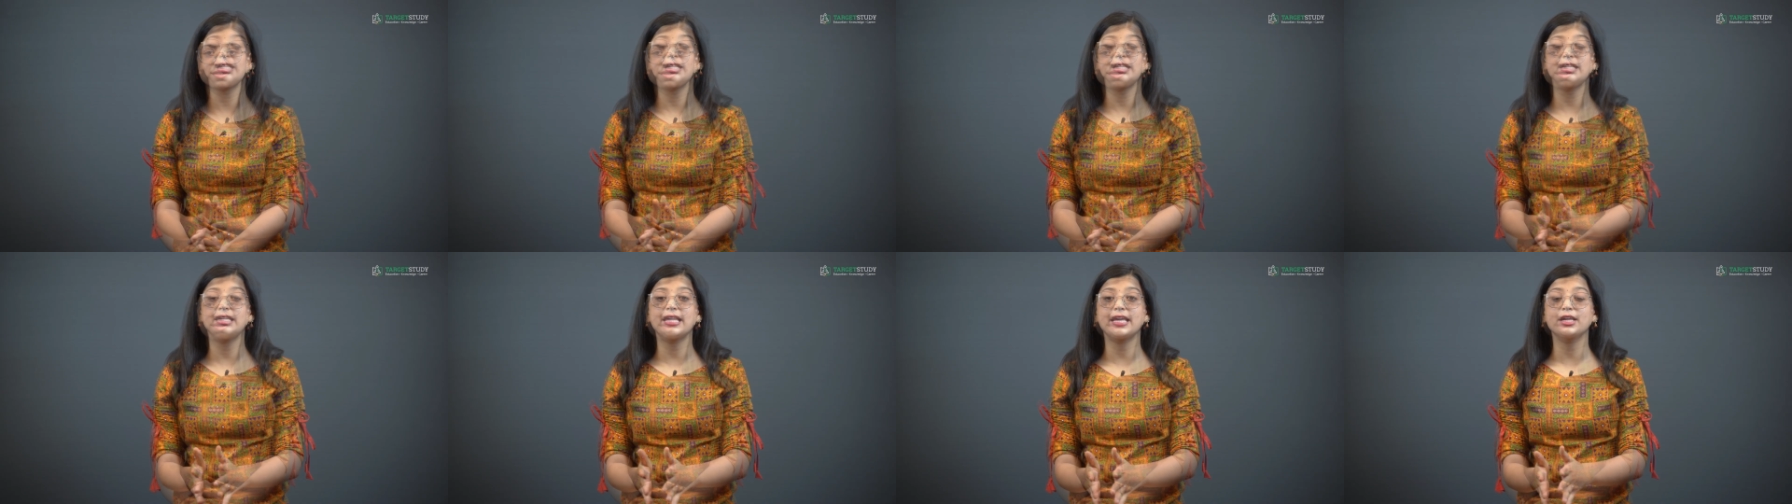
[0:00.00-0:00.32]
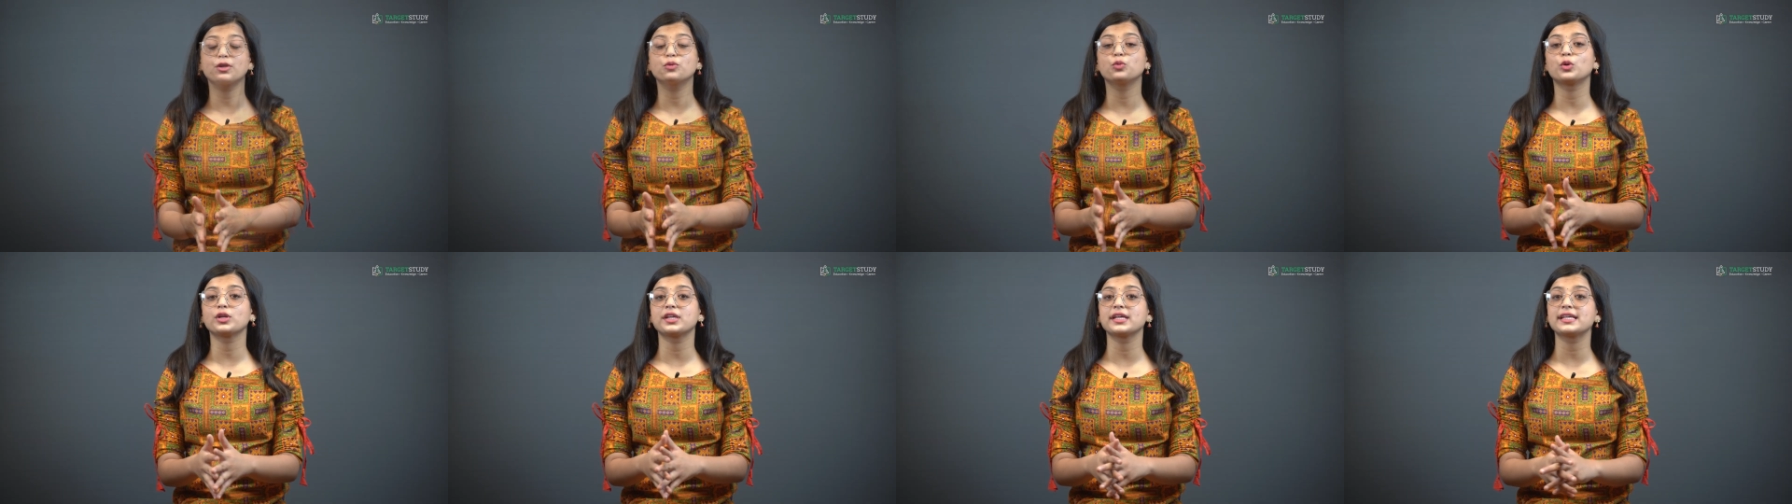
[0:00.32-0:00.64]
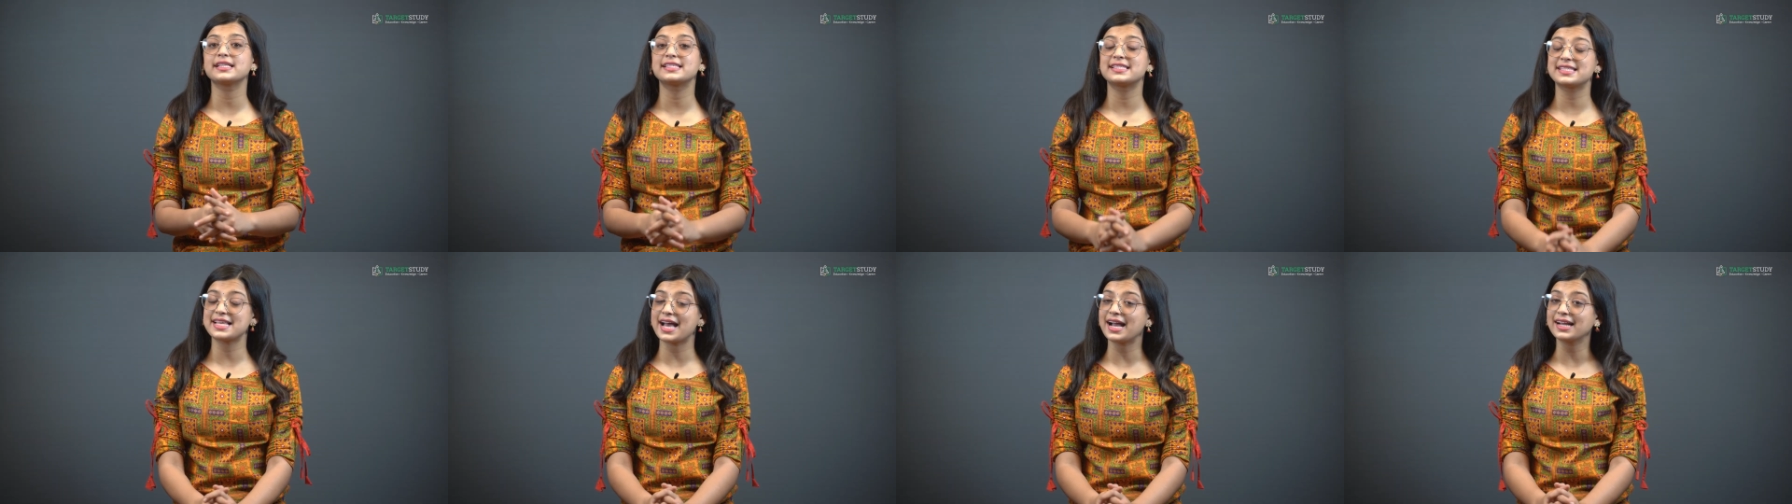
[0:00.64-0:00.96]
like what
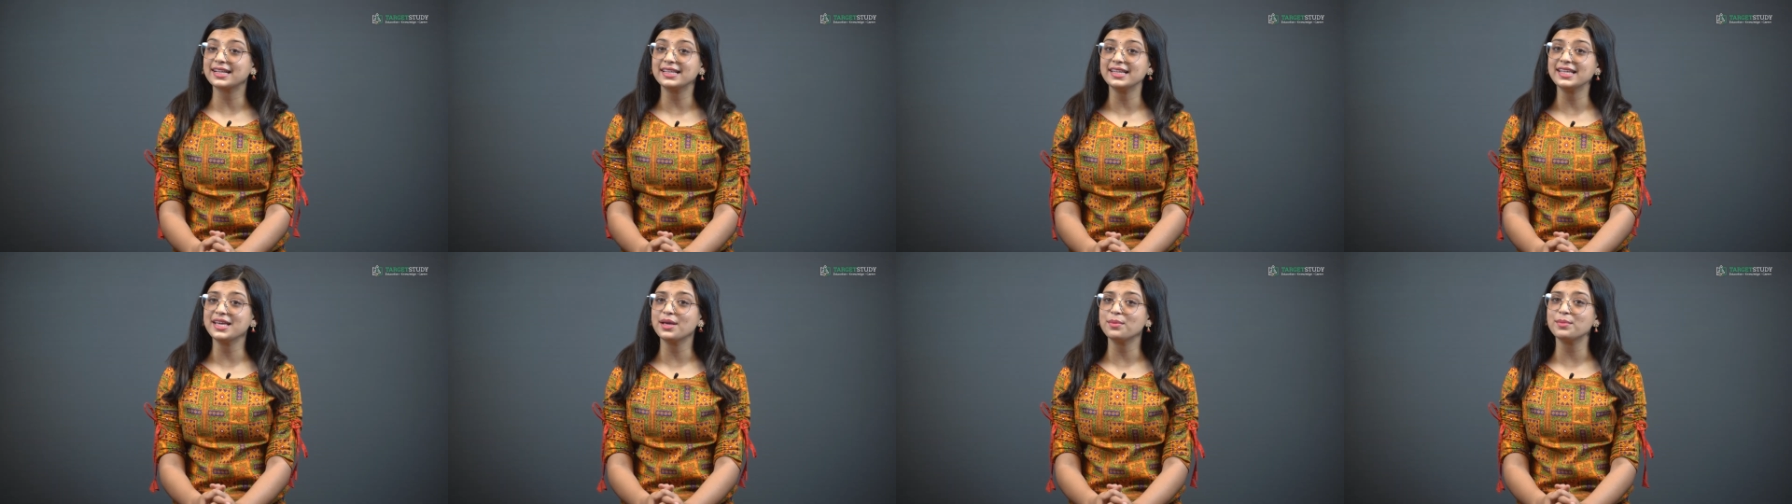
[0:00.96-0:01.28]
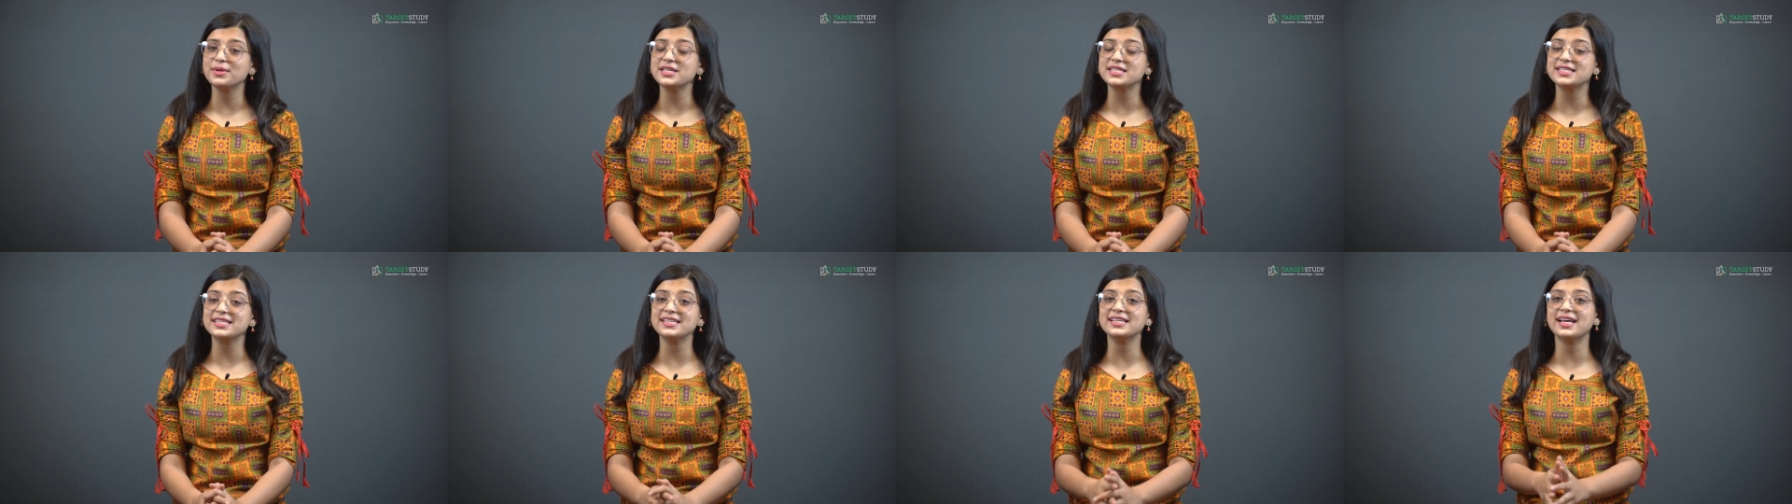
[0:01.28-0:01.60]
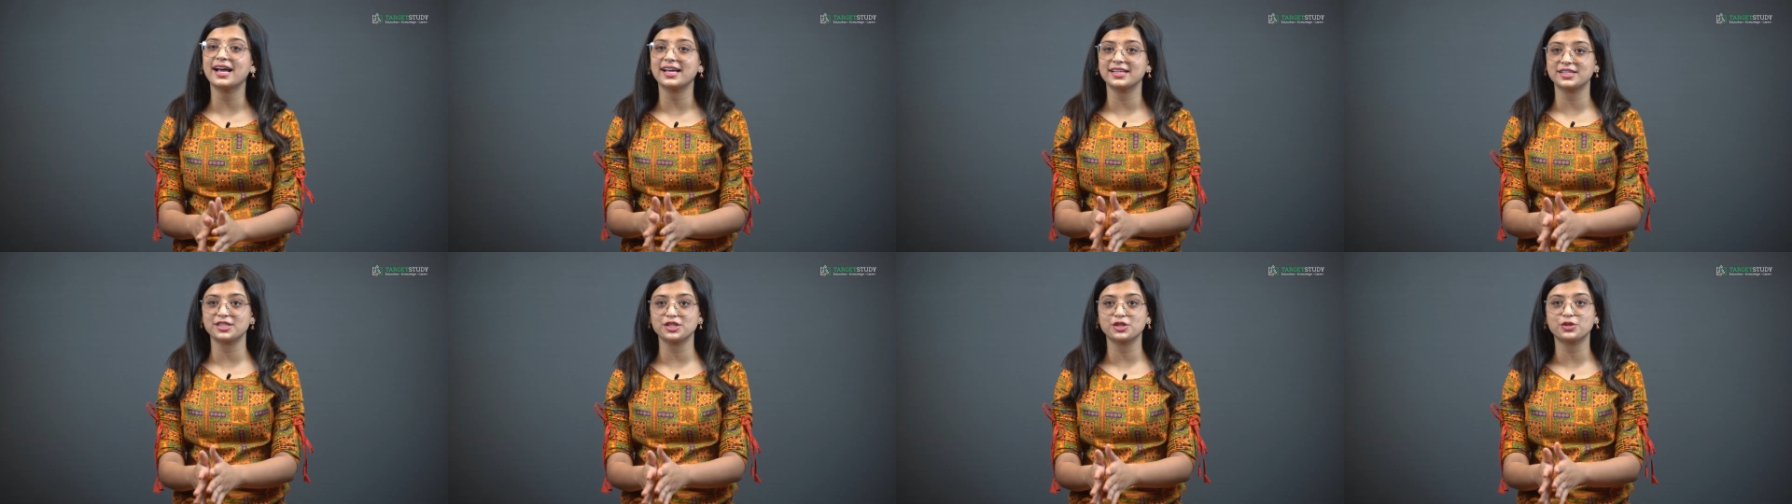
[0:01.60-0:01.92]
exactly MSc
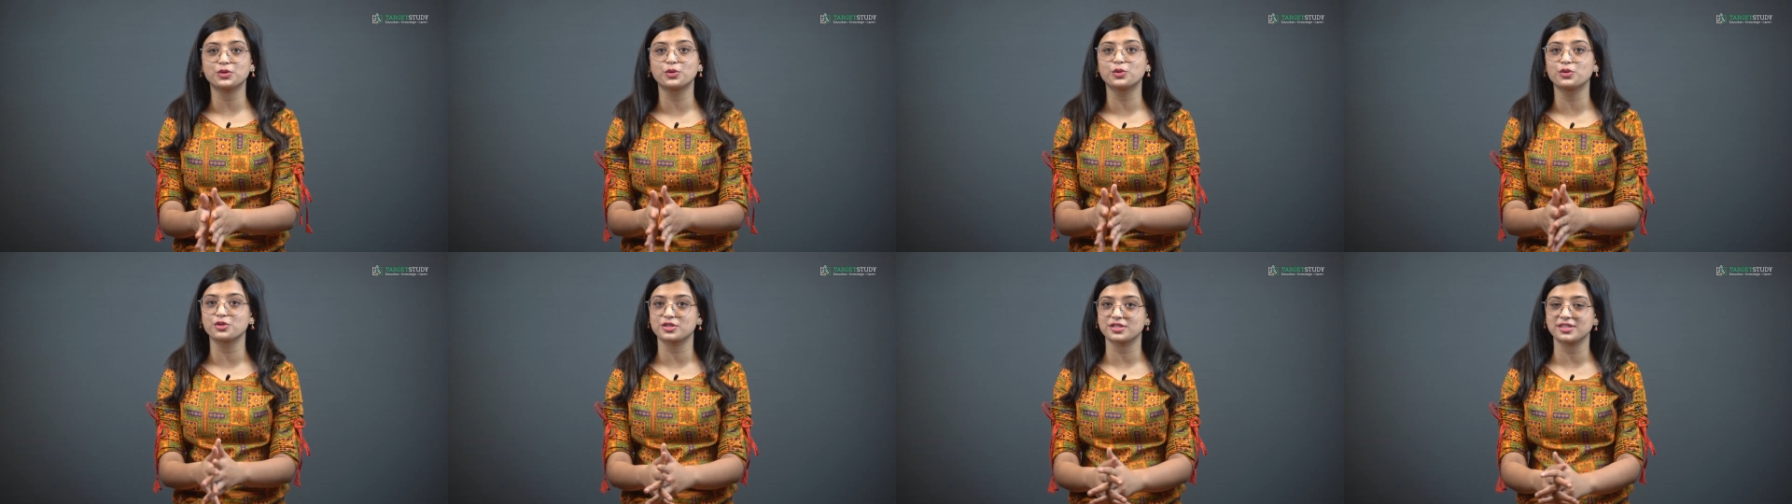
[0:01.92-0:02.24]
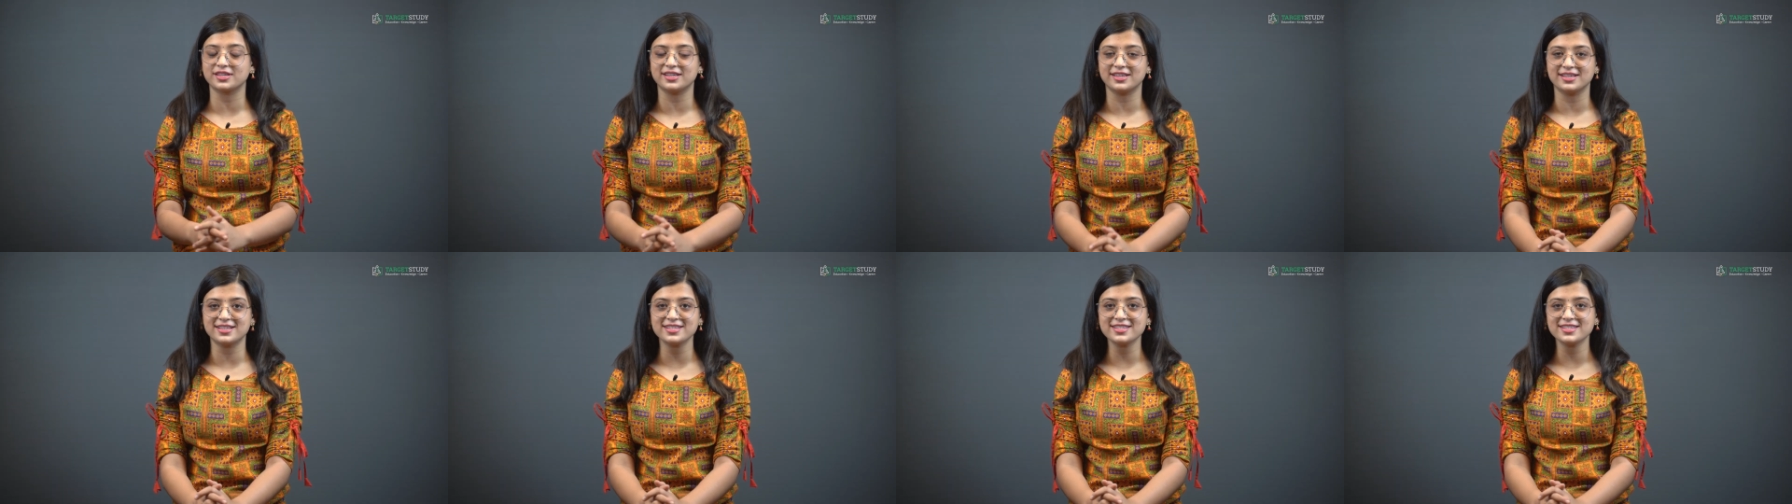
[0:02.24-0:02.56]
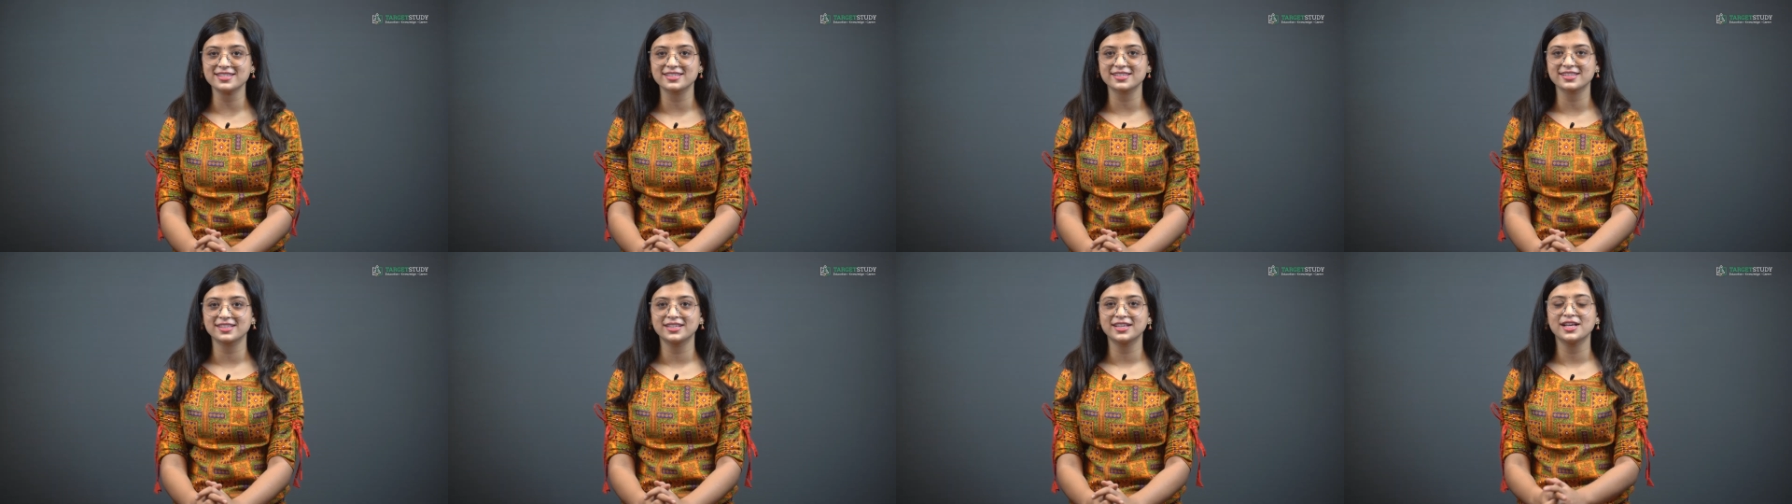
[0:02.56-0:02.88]
IT course
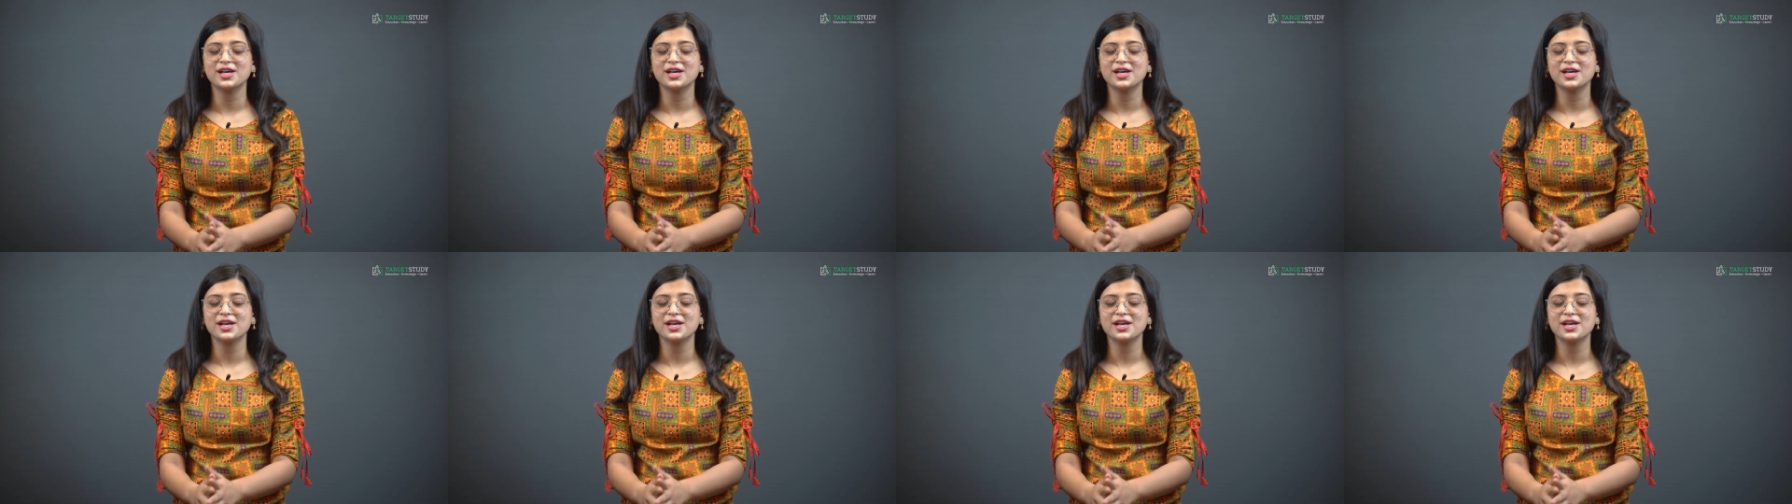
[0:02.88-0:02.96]
is,